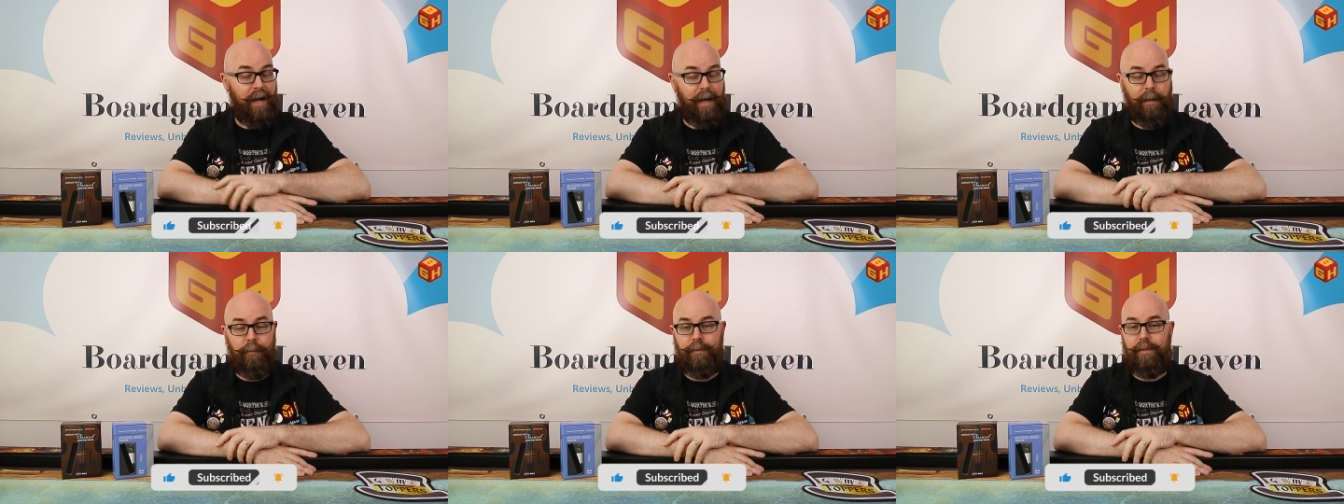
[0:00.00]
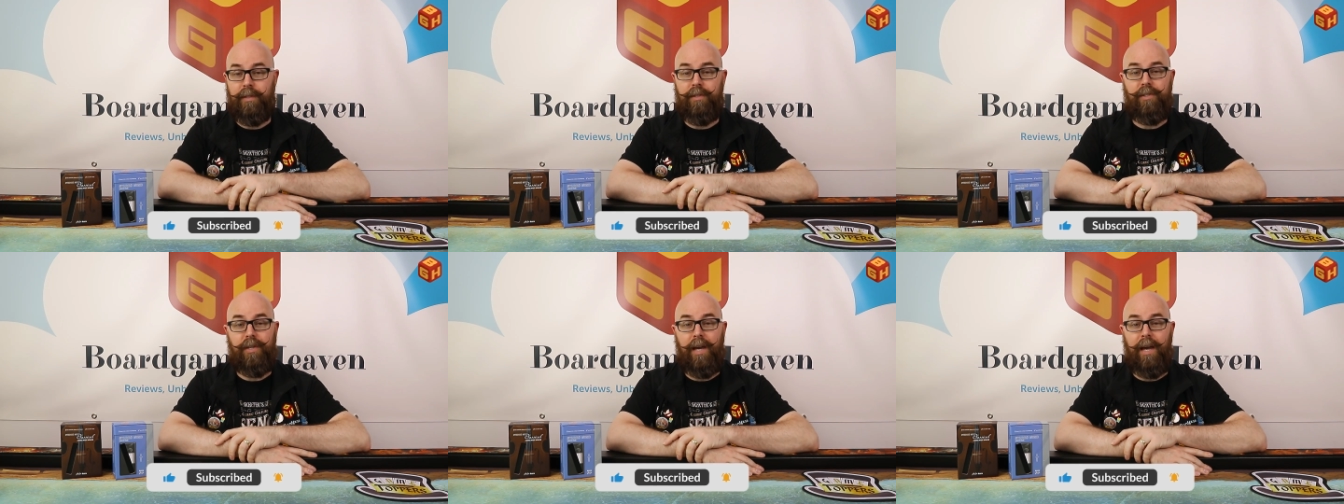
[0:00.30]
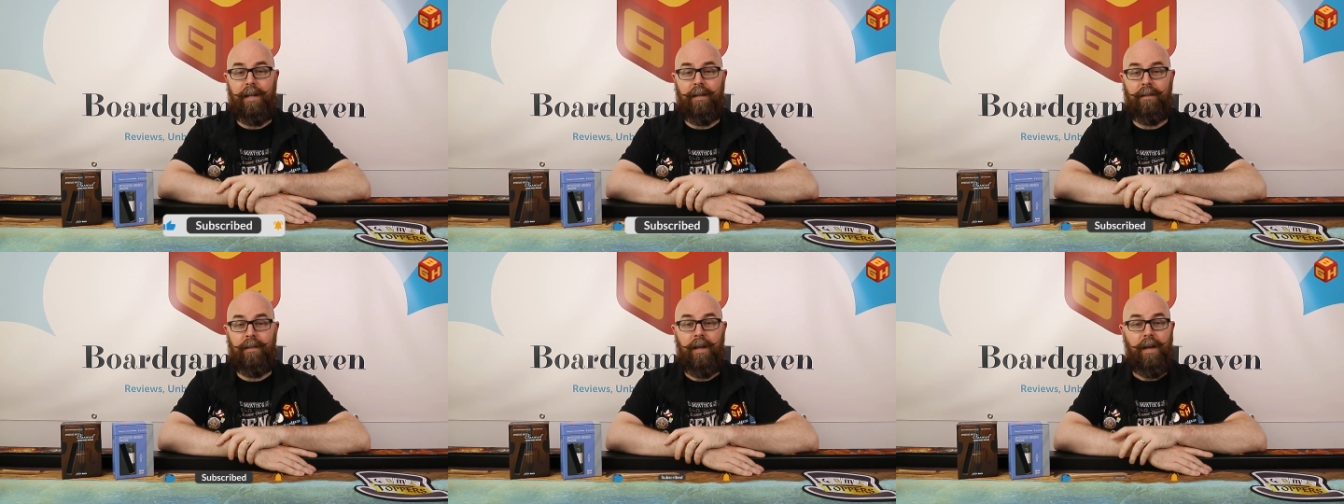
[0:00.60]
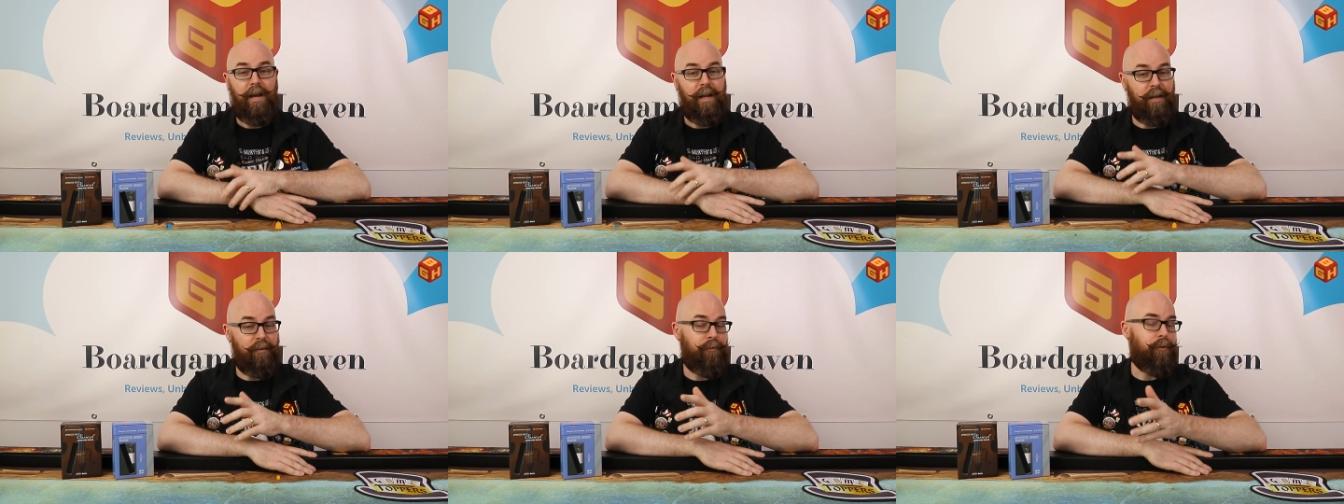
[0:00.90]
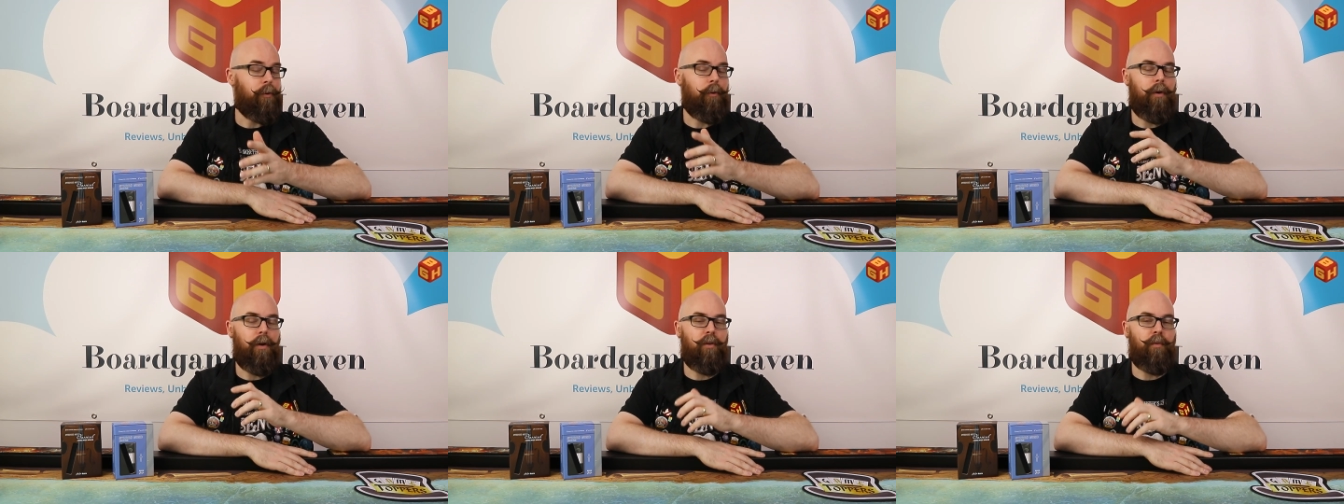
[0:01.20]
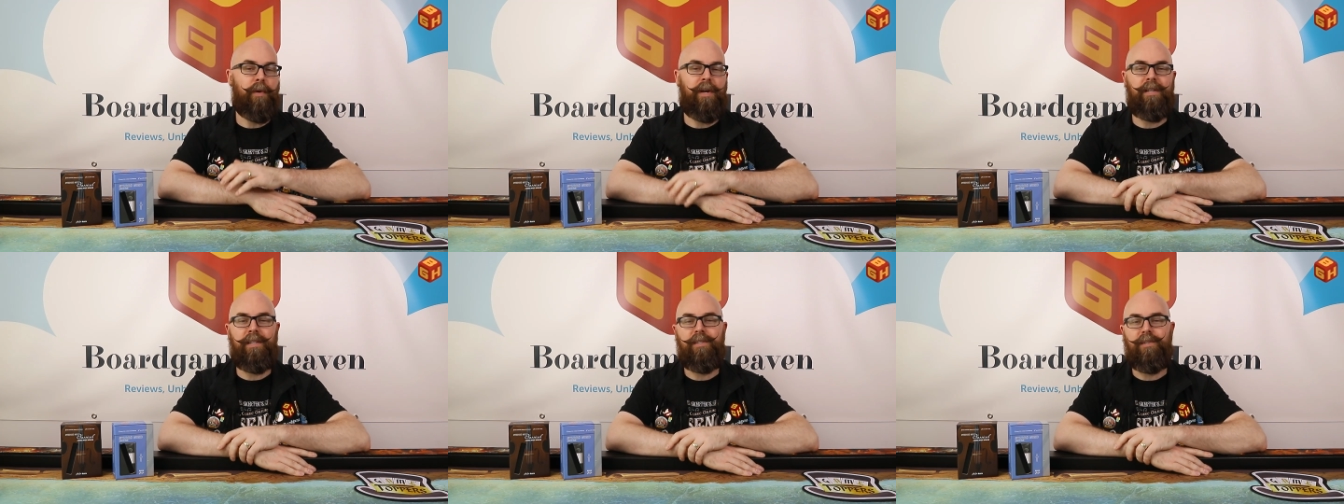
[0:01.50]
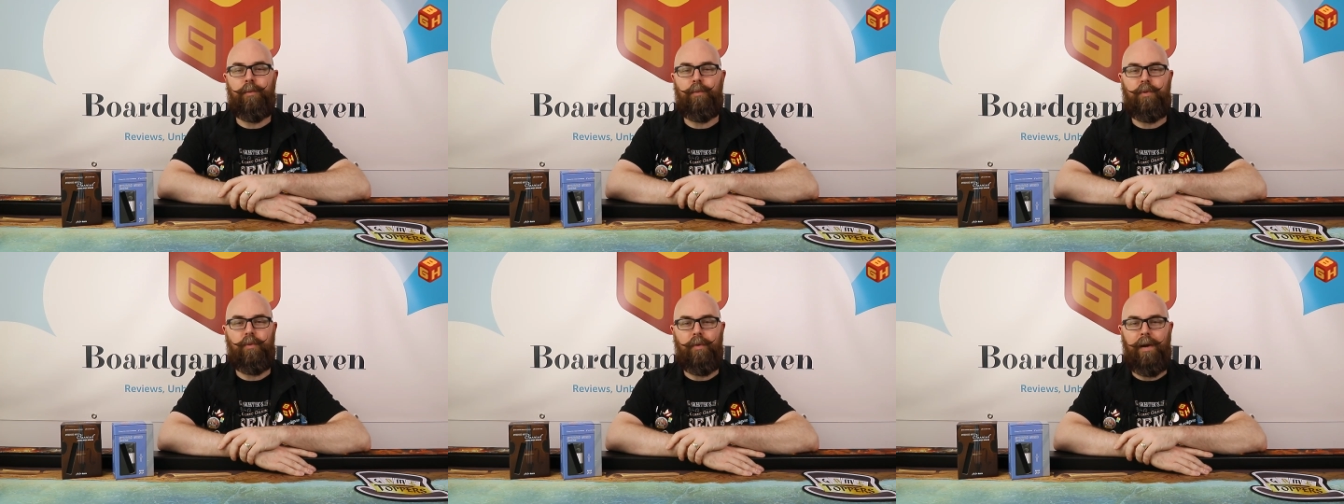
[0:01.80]
helps the channel, and if you're already
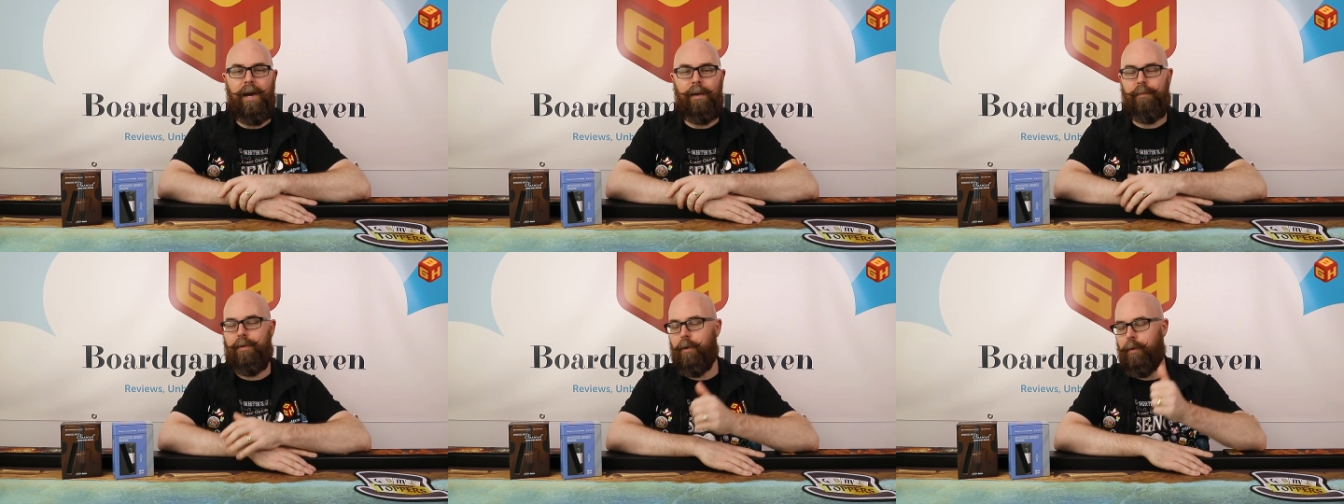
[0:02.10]
subscribed,